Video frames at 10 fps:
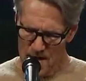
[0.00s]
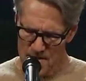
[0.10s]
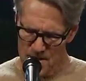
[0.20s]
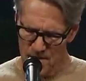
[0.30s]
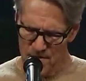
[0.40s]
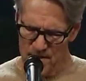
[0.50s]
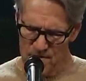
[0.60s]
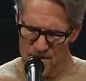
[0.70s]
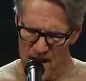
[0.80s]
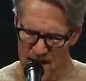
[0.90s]
Until
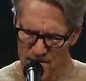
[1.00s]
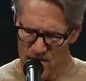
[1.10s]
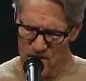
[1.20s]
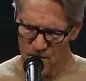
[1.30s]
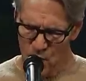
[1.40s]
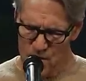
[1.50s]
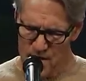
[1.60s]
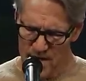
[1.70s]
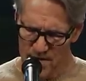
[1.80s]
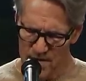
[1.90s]
this day, verse
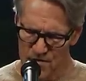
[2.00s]
14,